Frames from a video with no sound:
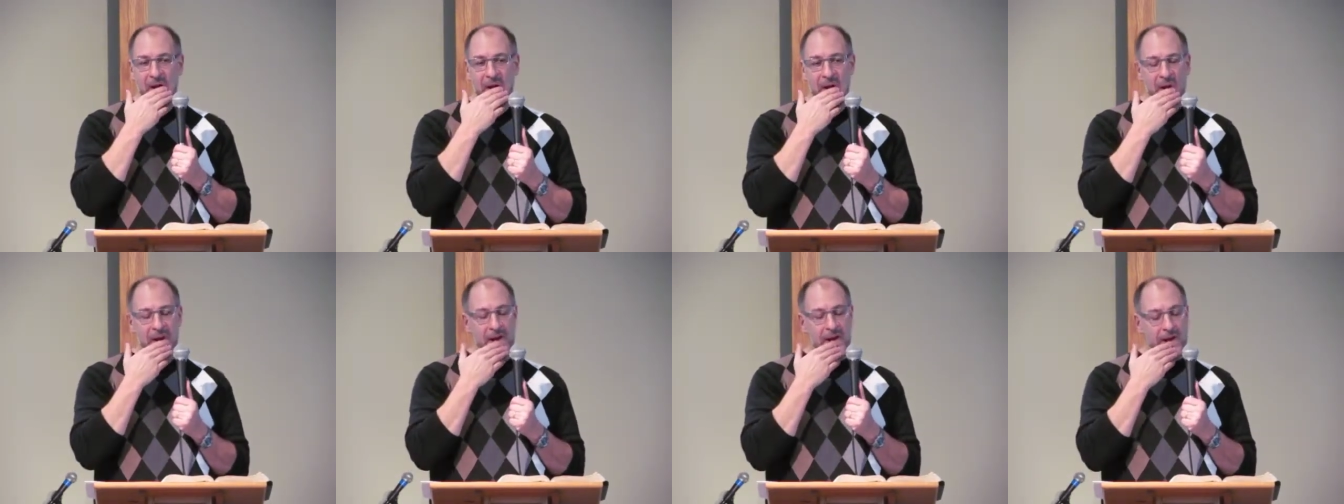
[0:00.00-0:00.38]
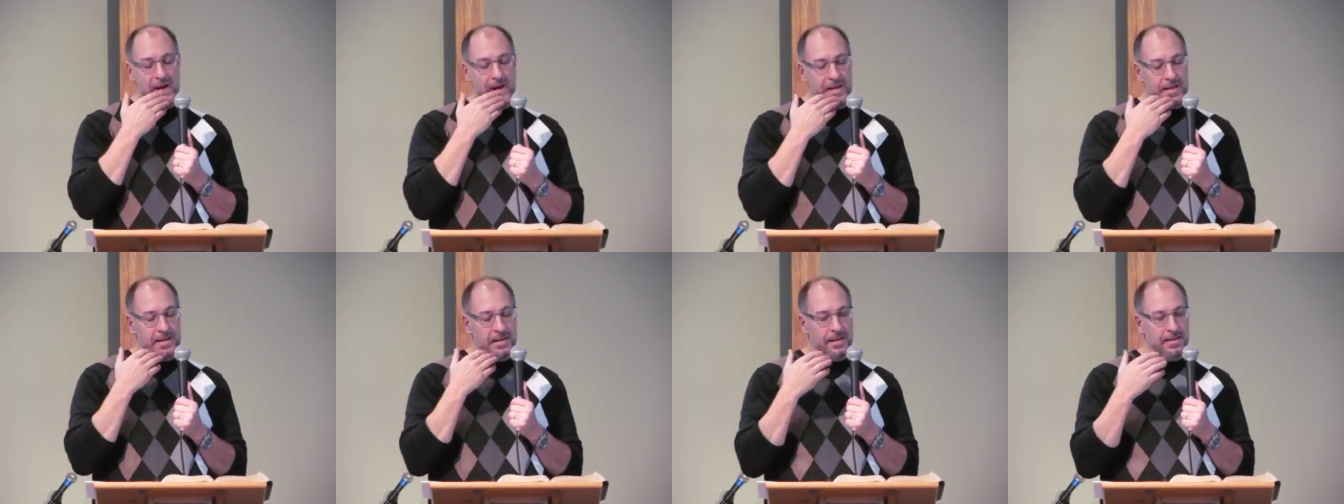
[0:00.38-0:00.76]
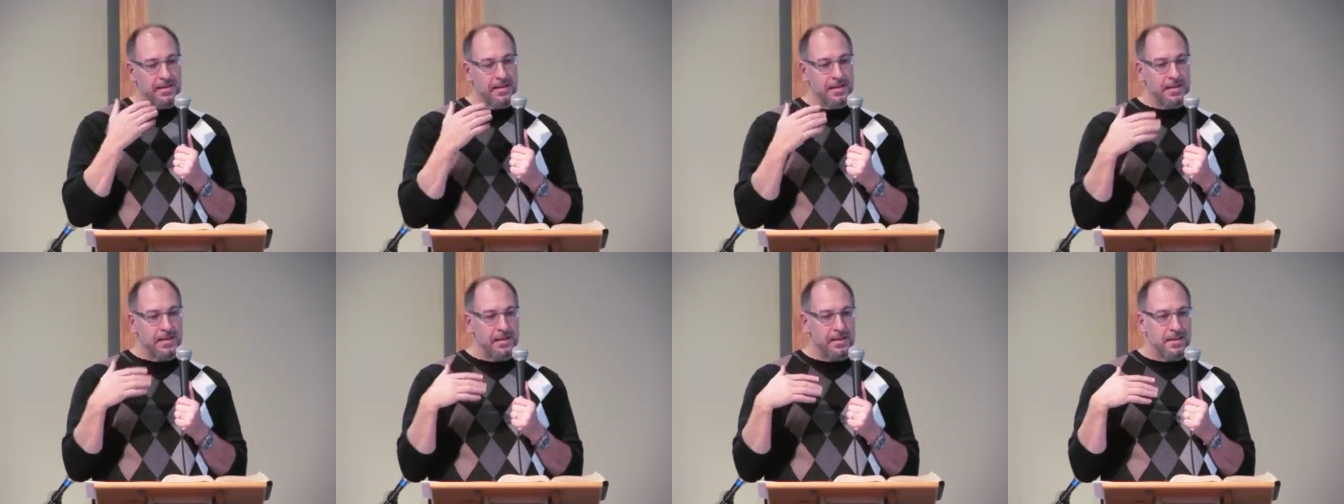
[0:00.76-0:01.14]
And
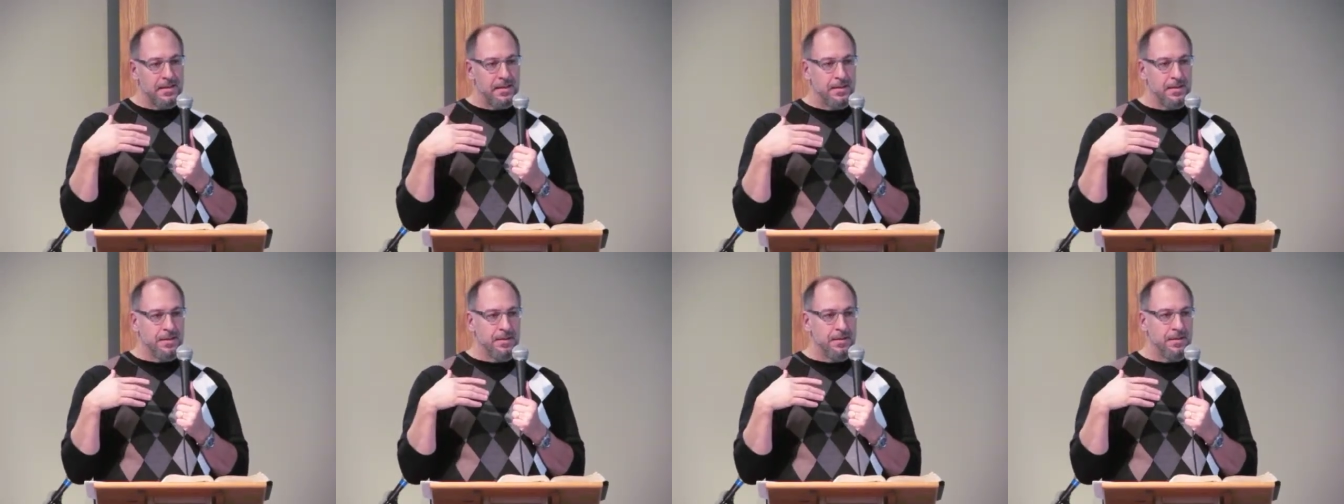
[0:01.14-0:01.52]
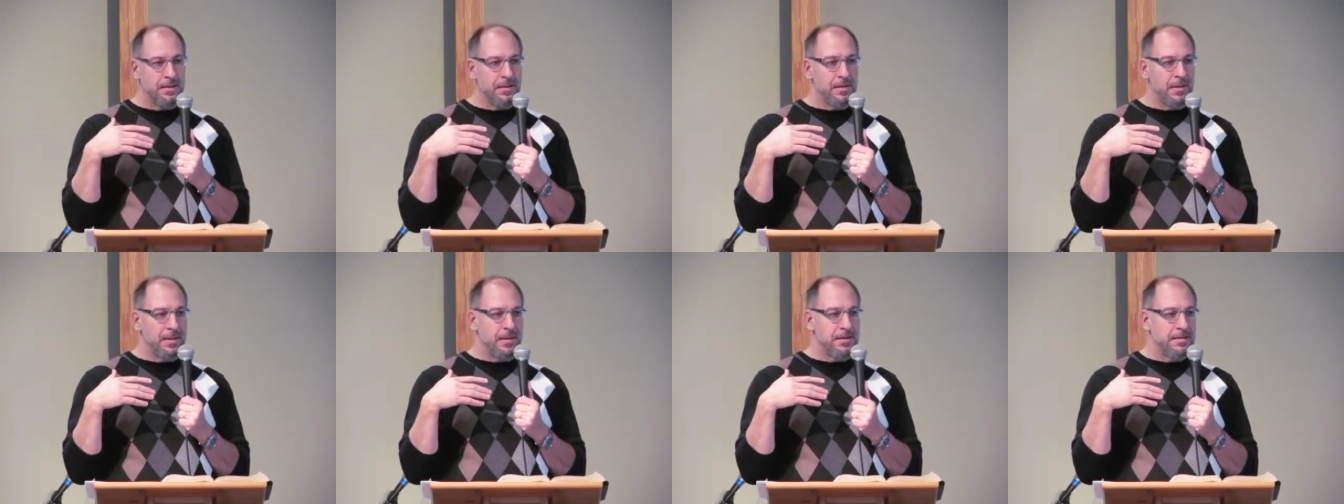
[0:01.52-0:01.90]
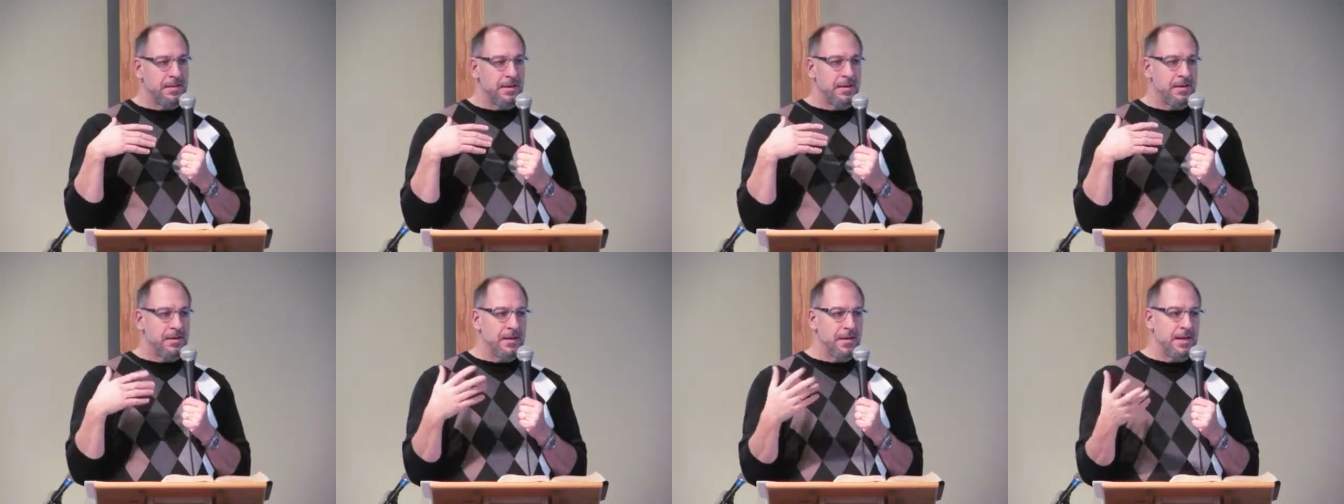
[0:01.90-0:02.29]
the, they're, they
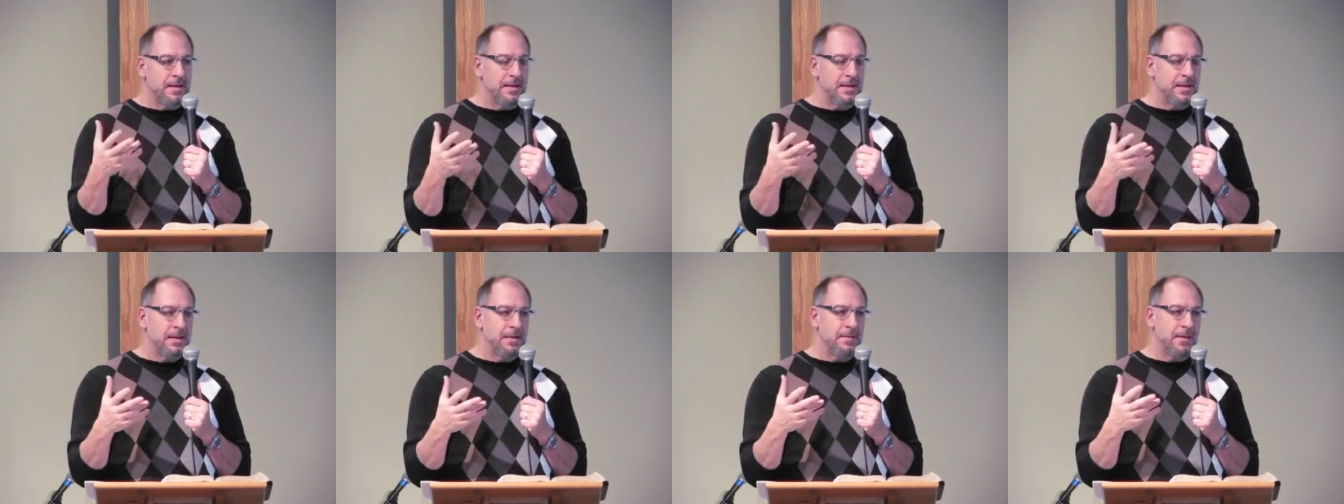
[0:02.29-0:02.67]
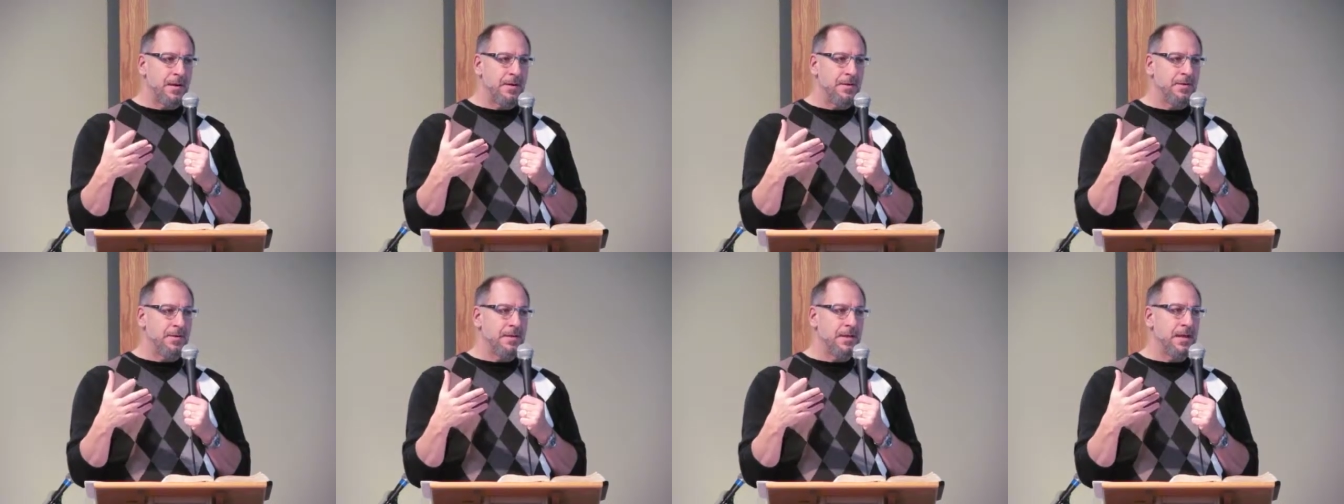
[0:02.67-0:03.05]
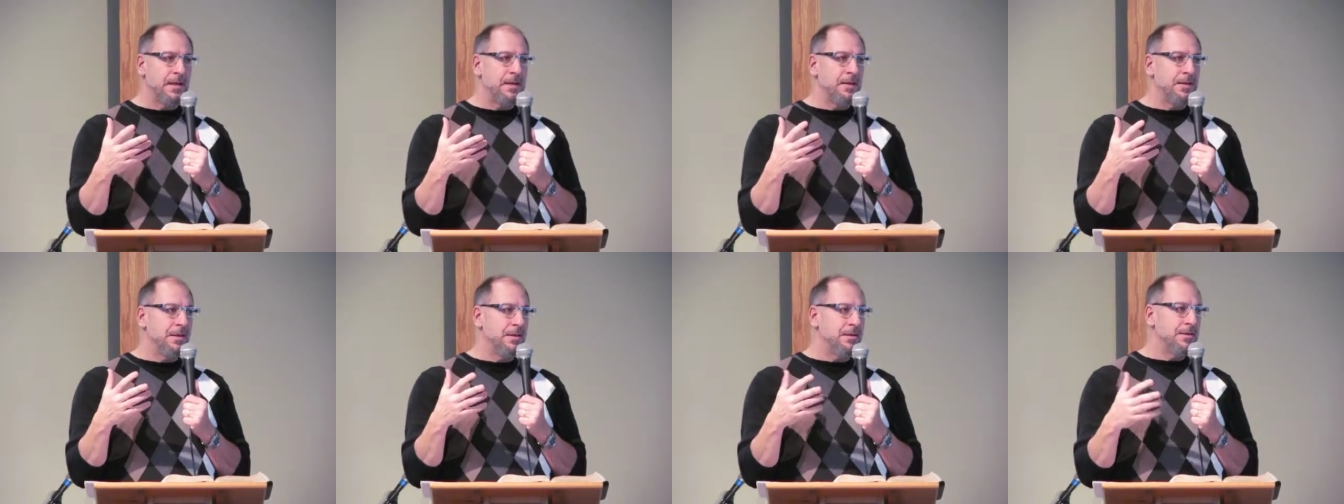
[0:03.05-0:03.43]
started, I think, around
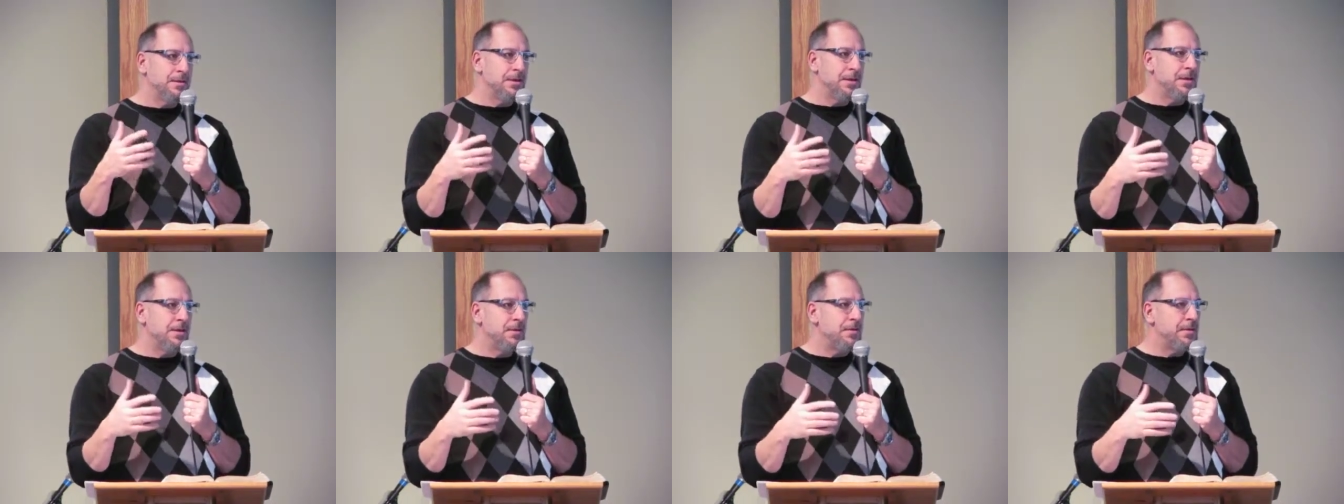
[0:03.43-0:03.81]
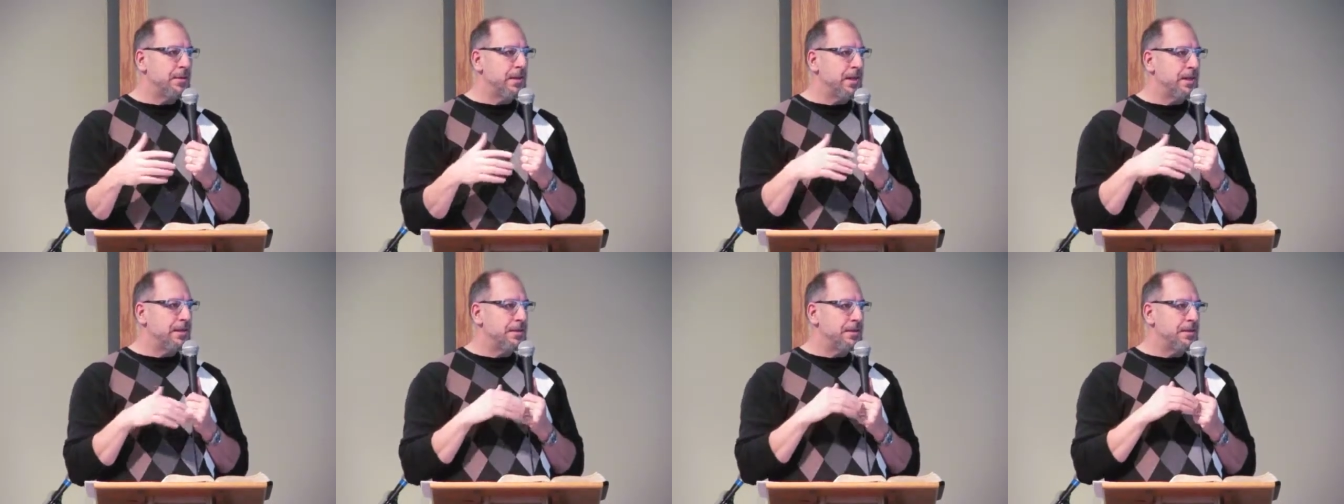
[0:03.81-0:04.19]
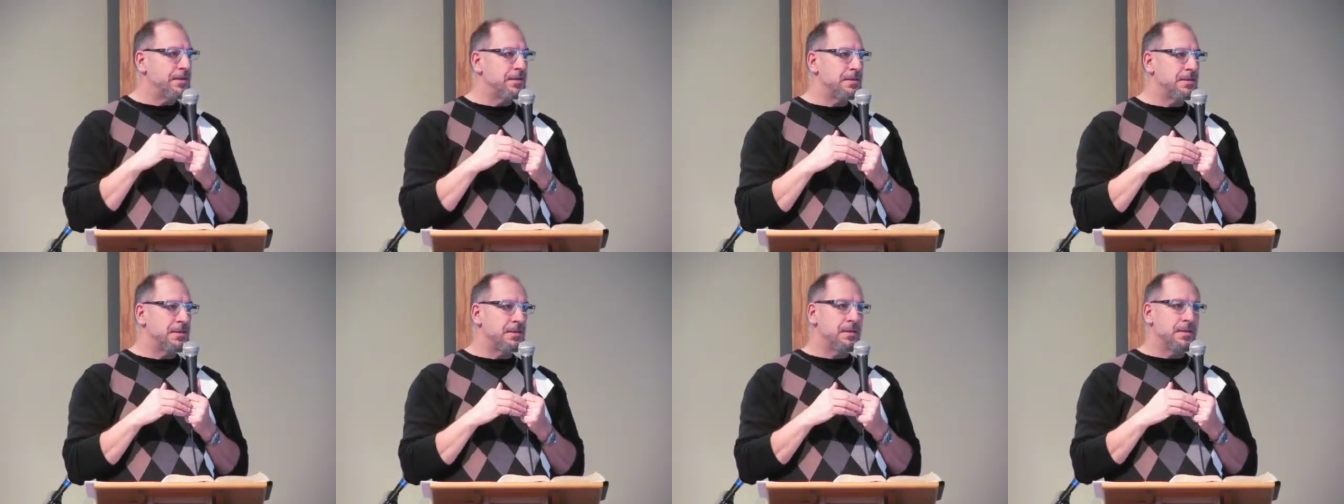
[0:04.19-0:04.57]
ten years ago, and they just,